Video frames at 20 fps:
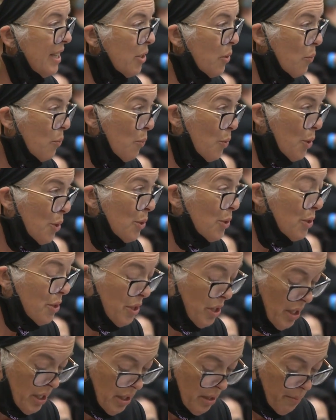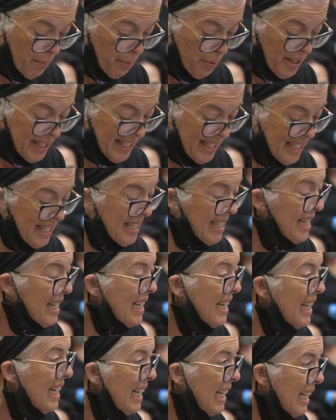in the worst prison
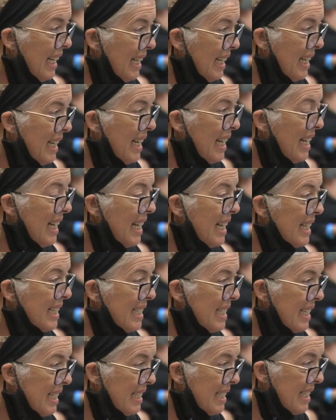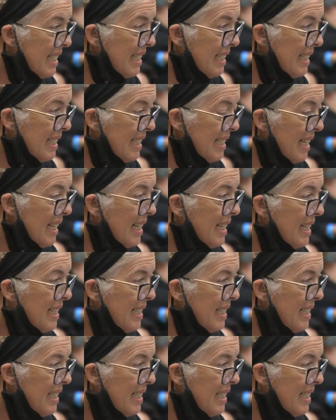in existence